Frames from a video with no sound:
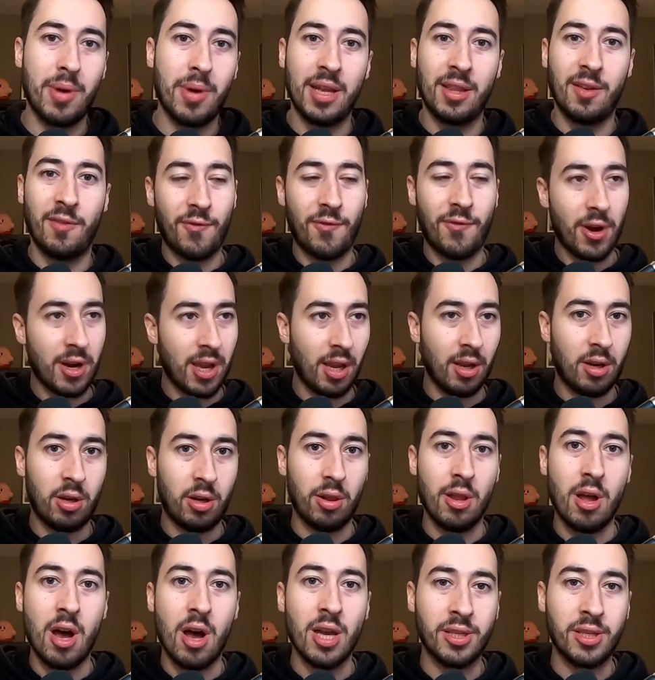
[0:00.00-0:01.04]
by the fucking
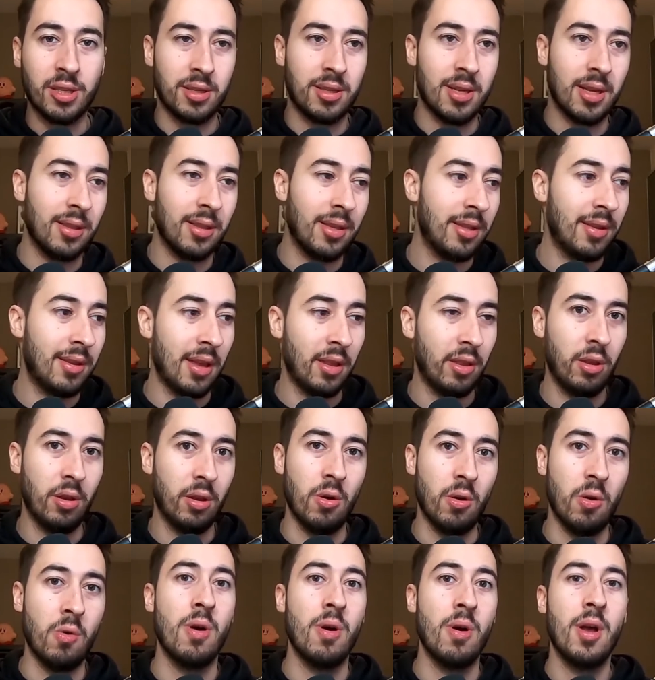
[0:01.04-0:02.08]
colossus that
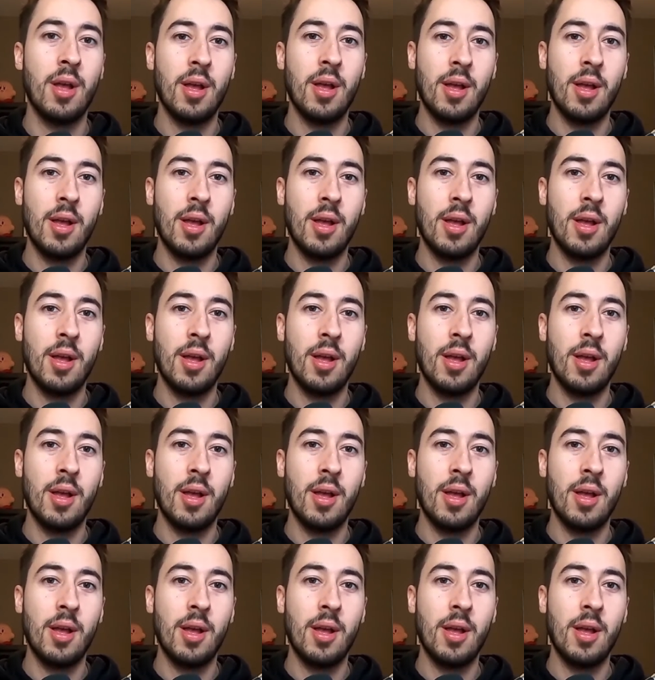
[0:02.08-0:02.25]
Nintendo